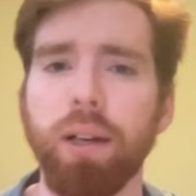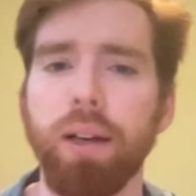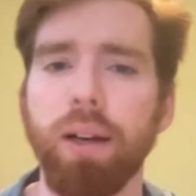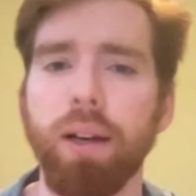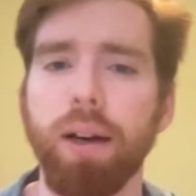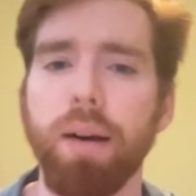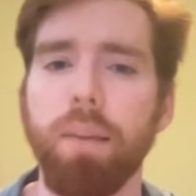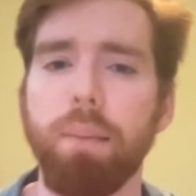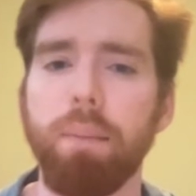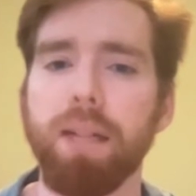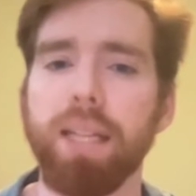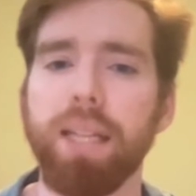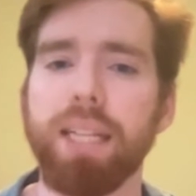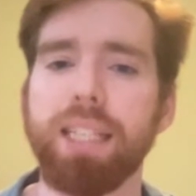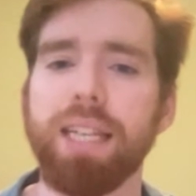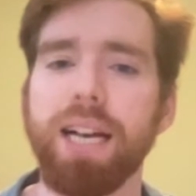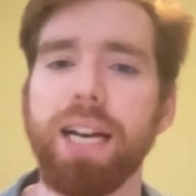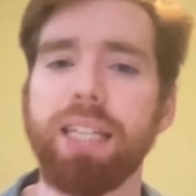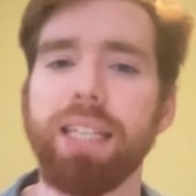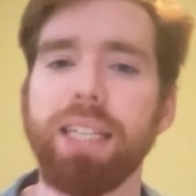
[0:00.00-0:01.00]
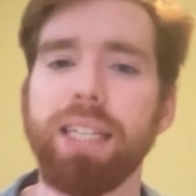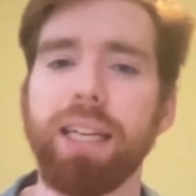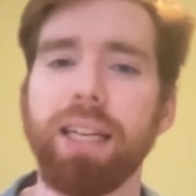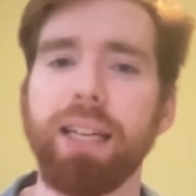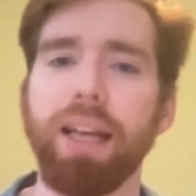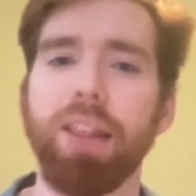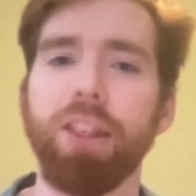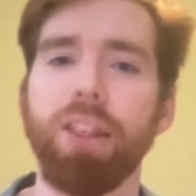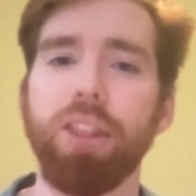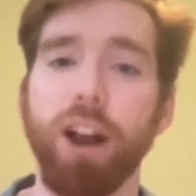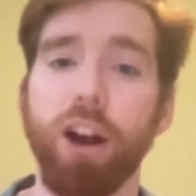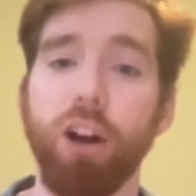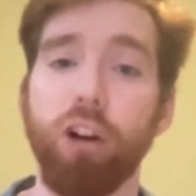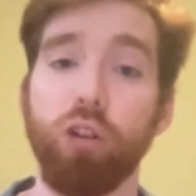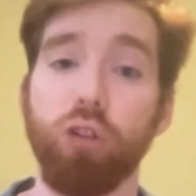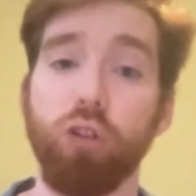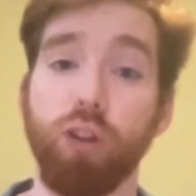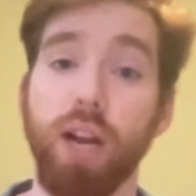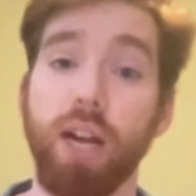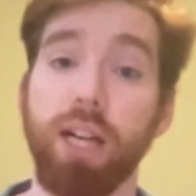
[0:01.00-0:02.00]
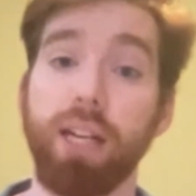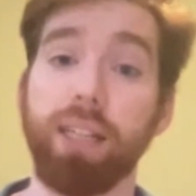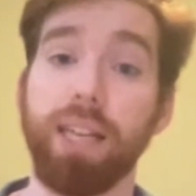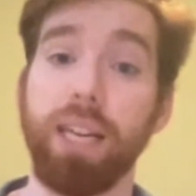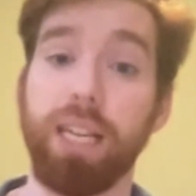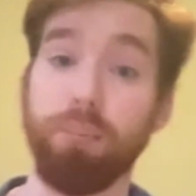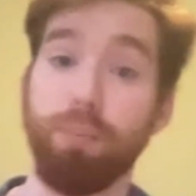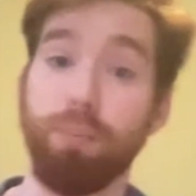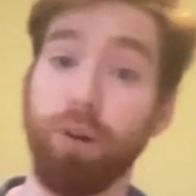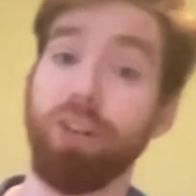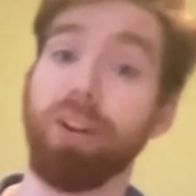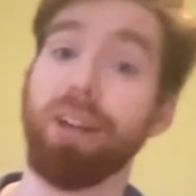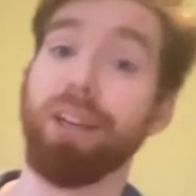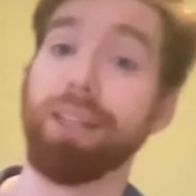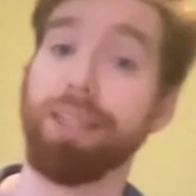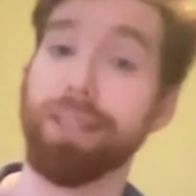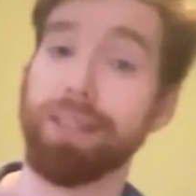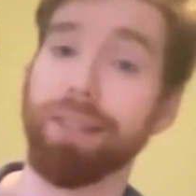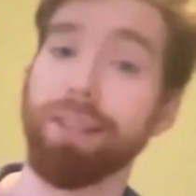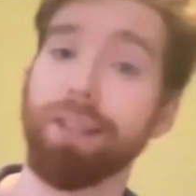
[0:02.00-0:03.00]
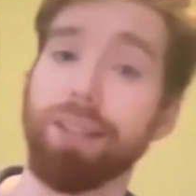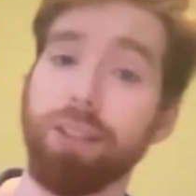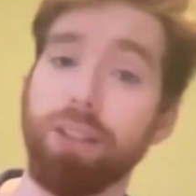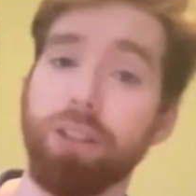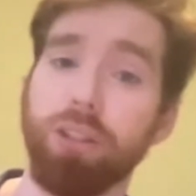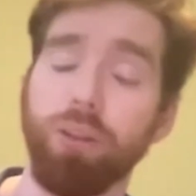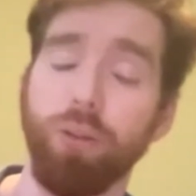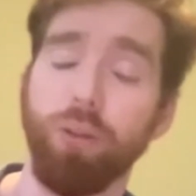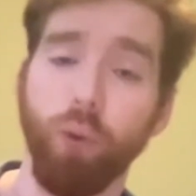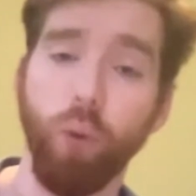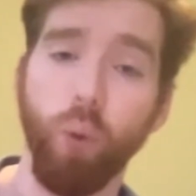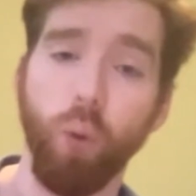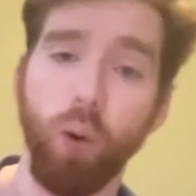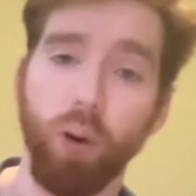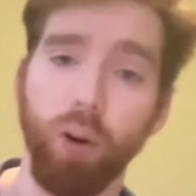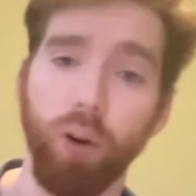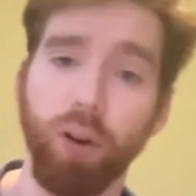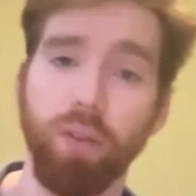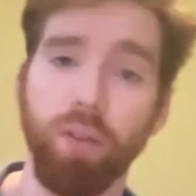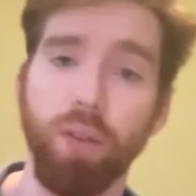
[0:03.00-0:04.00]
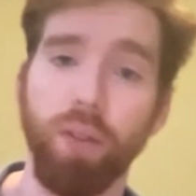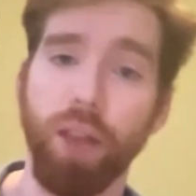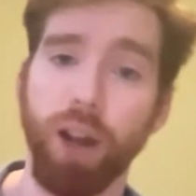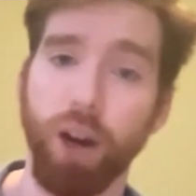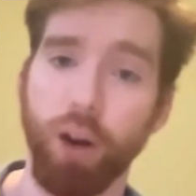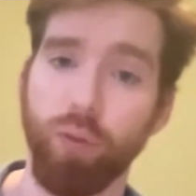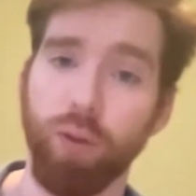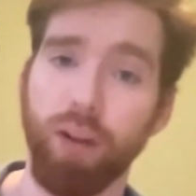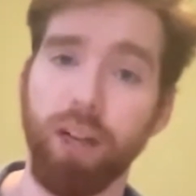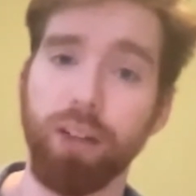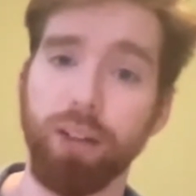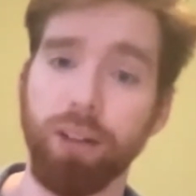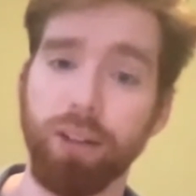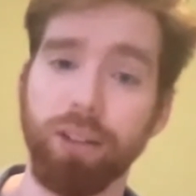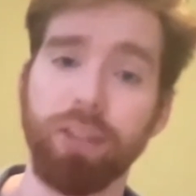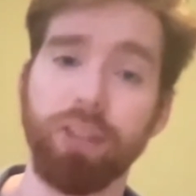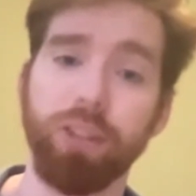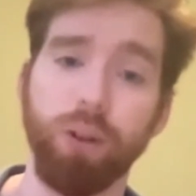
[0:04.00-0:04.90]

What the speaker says: But it's the idea that they're creating experiences for their readers,